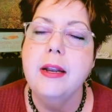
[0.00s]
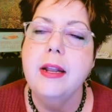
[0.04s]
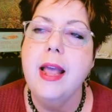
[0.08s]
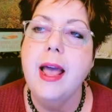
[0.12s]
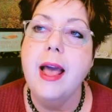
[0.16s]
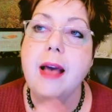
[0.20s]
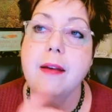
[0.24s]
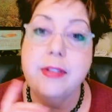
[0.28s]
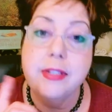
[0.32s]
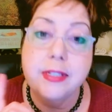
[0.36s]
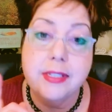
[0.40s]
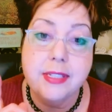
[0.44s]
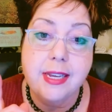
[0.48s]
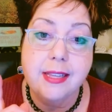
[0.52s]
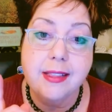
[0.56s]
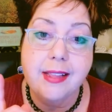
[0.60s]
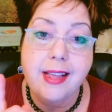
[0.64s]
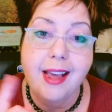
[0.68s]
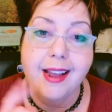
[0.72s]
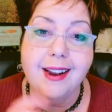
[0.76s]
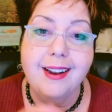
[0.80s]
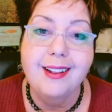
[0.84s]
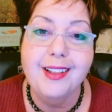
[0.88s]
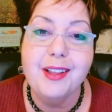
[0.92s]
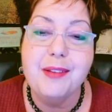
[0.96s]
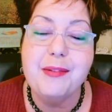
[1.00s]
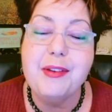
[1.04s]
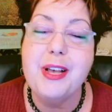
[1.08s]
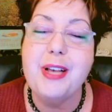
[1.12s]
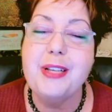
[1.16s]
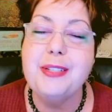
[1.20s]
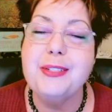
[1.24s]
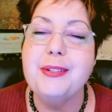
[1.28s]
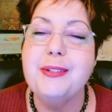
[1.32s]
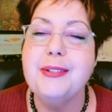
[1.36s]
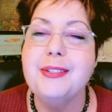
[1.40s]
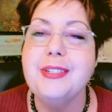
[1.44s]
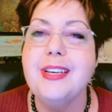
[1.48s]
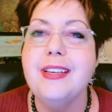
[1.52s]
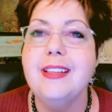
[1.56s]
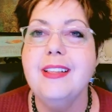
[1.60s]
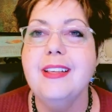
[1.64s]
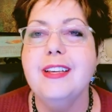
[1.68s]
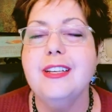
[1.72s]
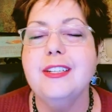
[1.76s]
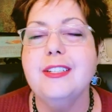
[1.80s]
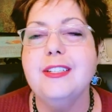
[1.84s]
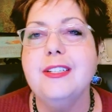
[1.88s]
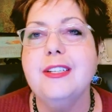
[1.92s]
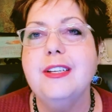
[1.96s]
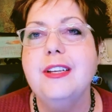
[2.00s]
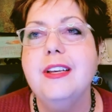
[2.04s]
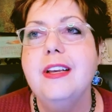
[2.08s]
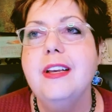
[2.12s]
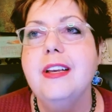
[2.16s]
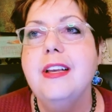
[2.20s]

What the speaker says: having said that, let me also say this.